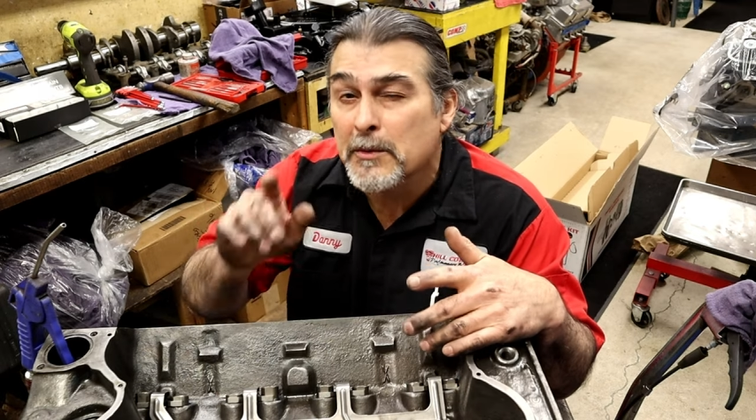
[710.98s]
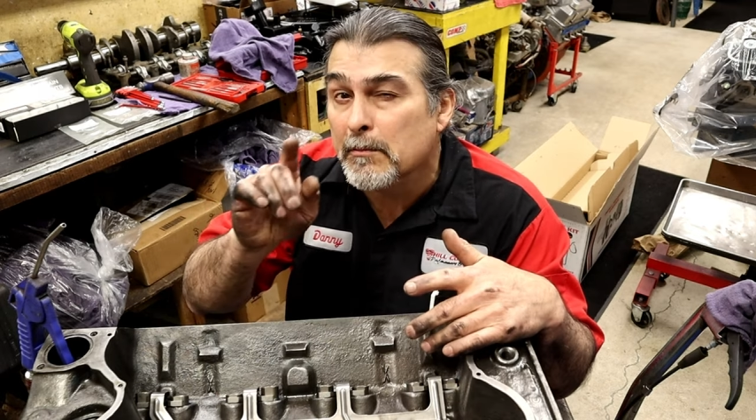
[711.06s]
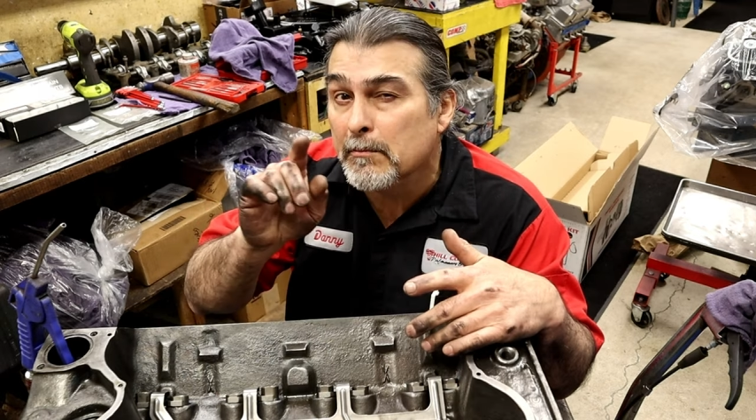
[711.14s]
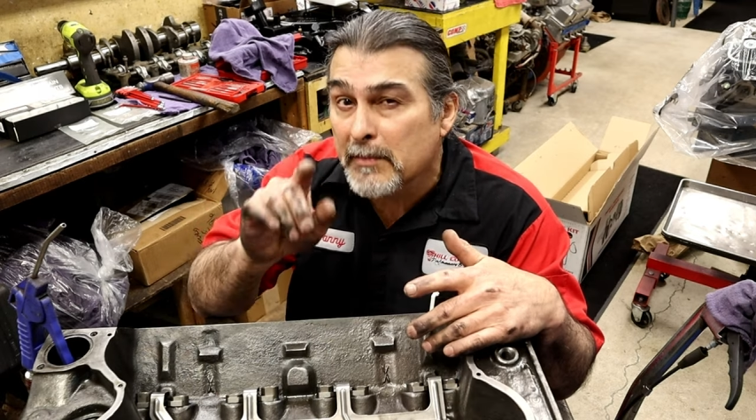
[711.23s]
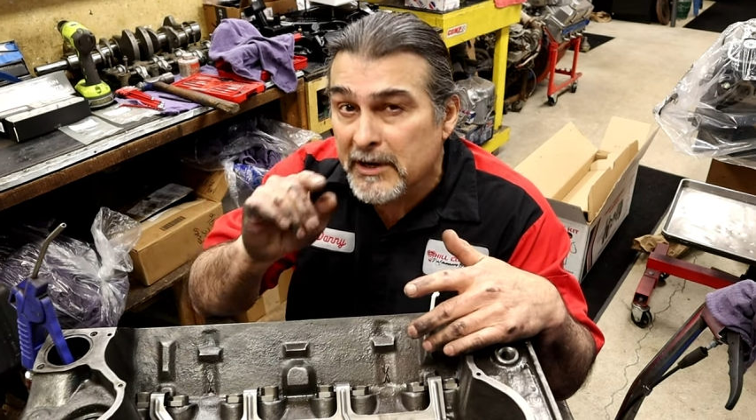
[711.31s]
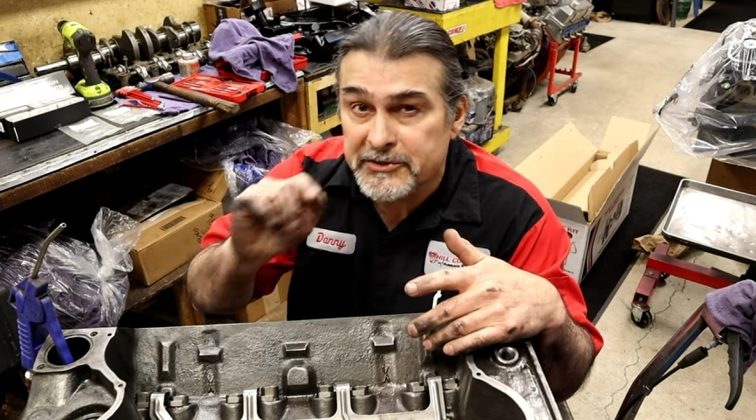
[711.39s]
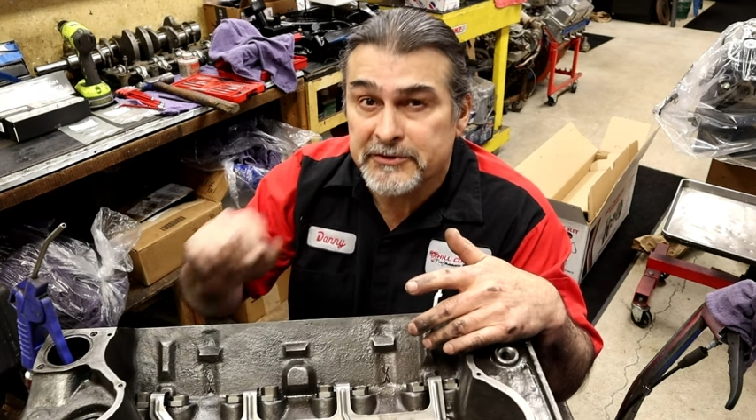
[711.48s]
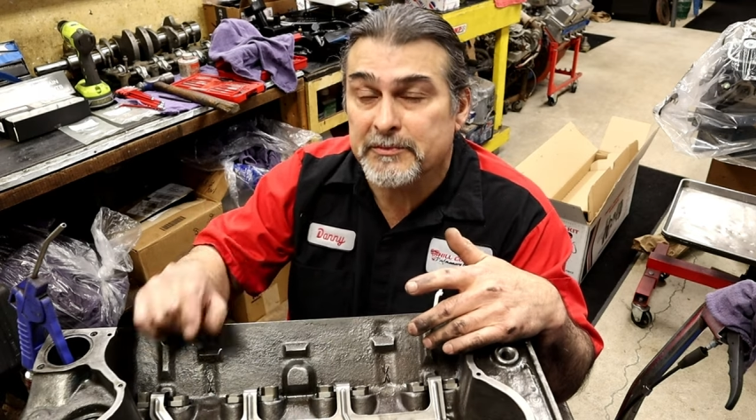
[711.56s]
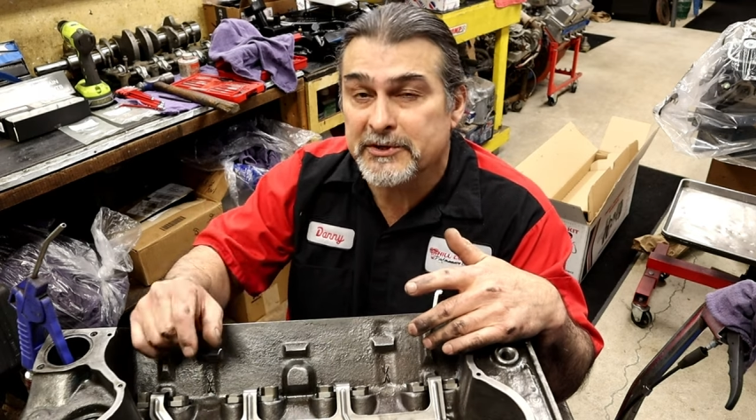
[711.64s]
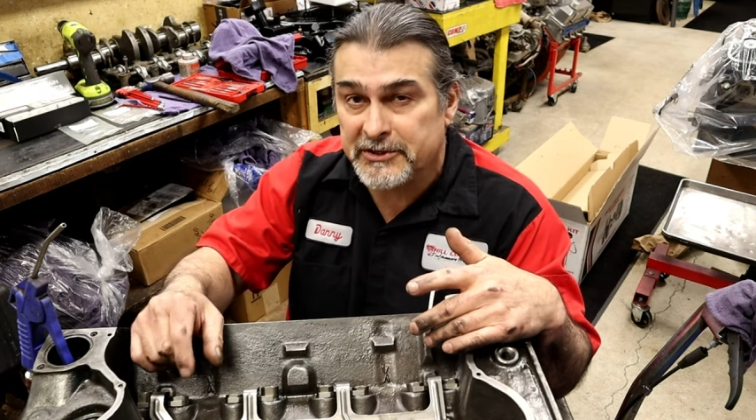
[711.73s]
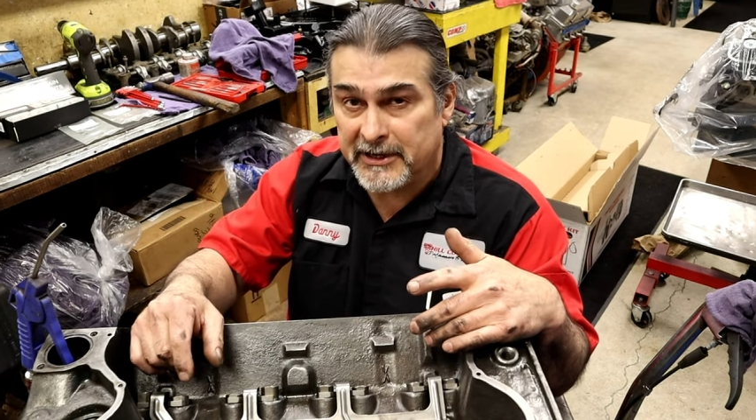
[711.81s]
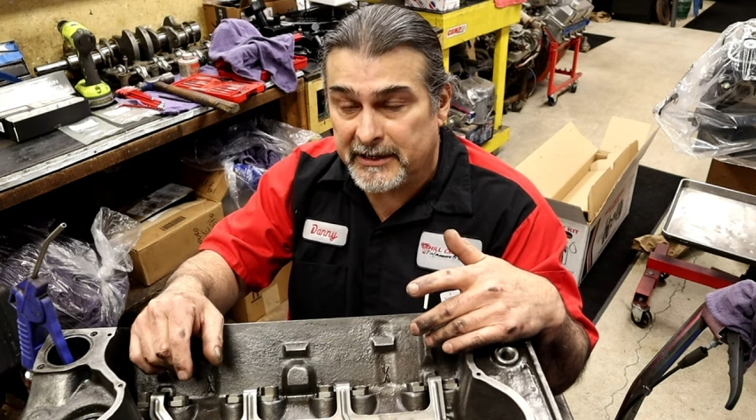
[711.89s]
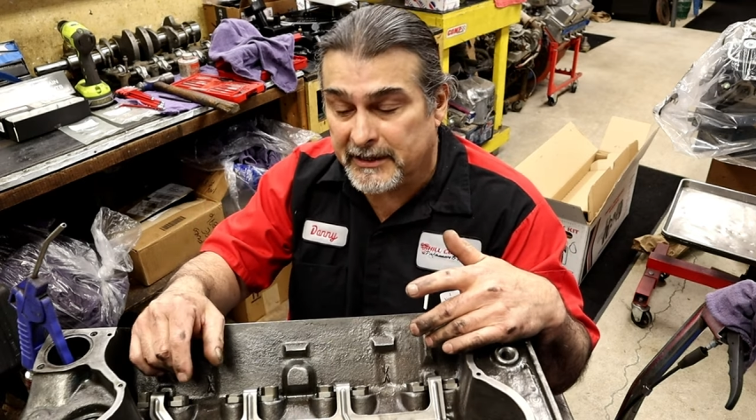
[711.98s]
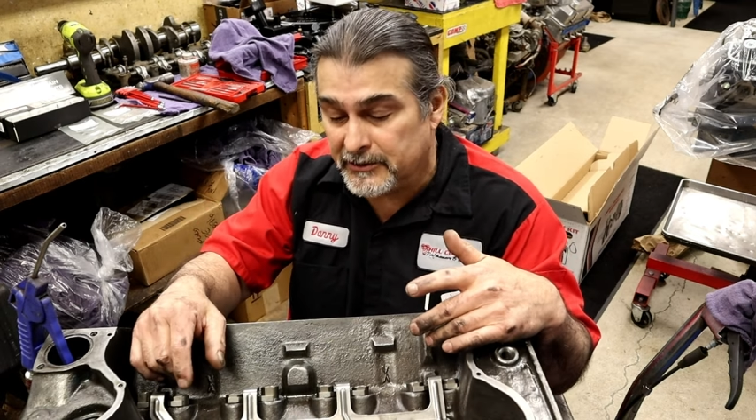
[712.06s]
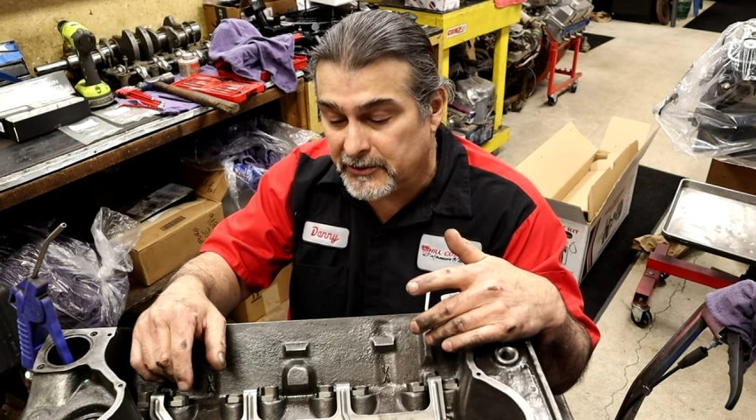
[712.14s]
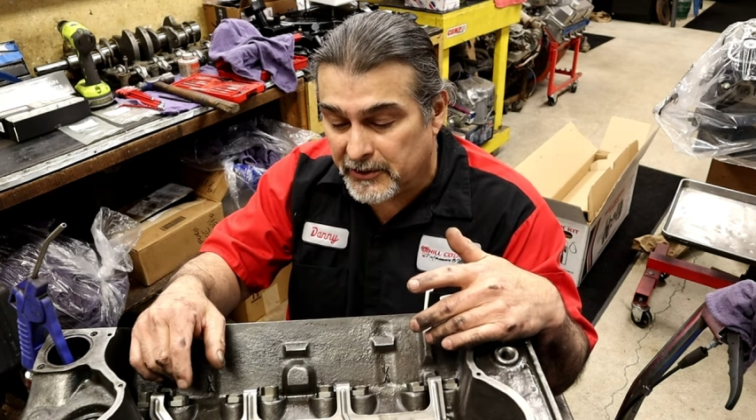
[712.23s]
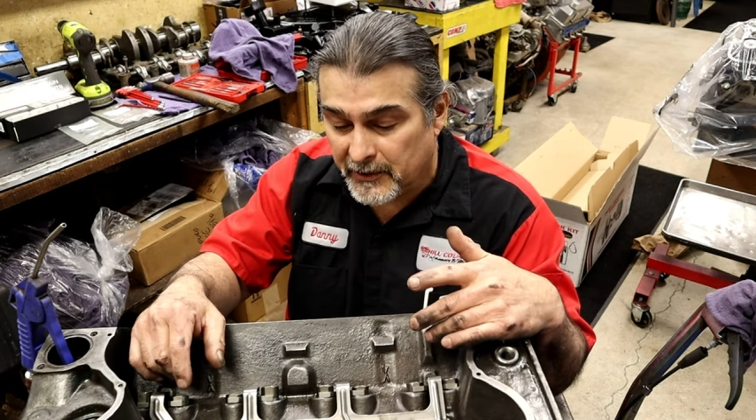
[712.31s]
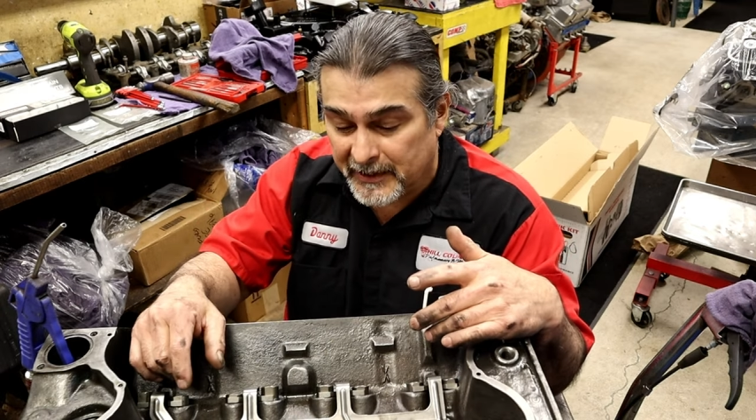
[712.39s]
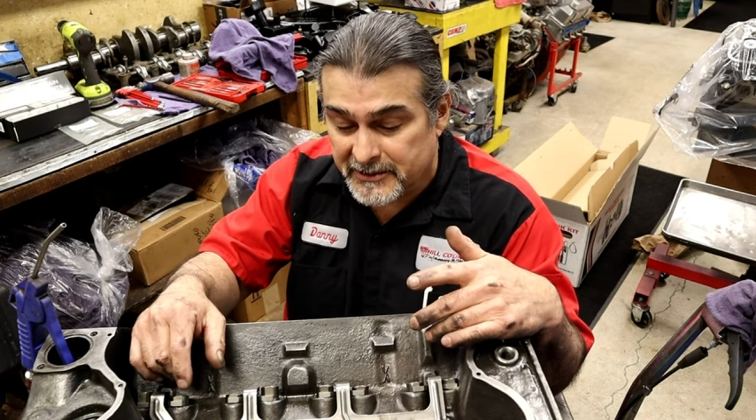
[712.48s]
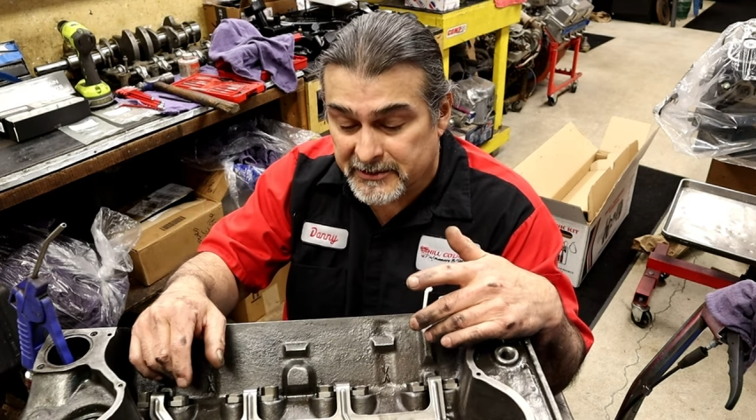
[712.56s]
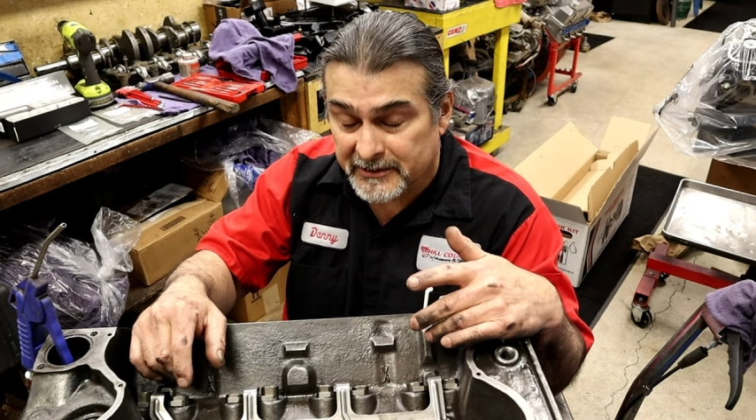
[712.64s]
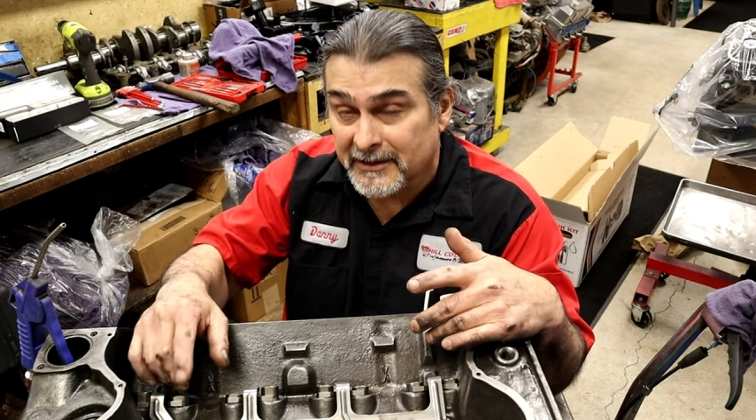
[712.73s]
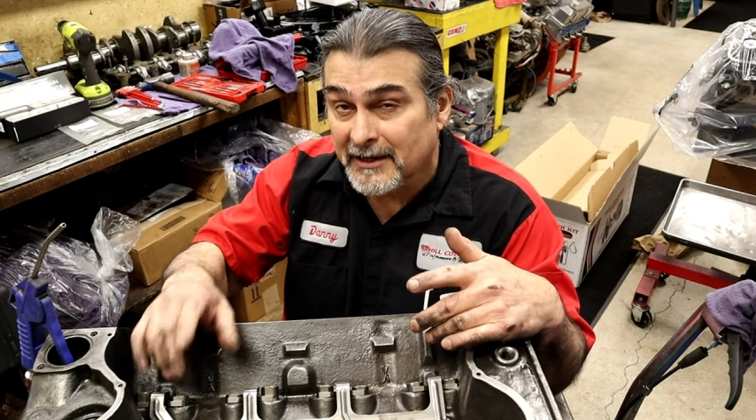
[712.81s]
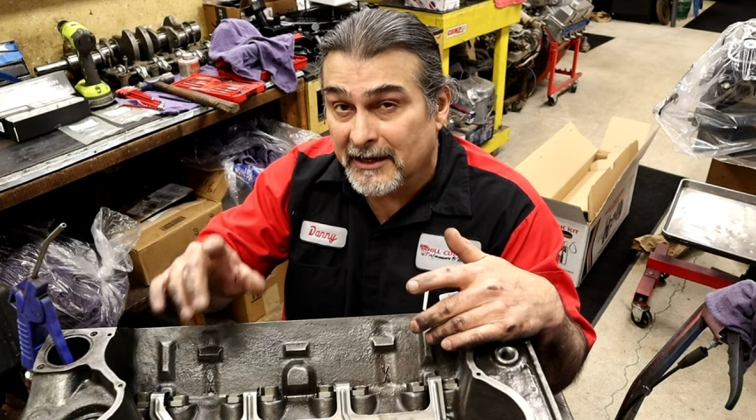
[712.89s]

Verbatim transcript: much machining to your engine.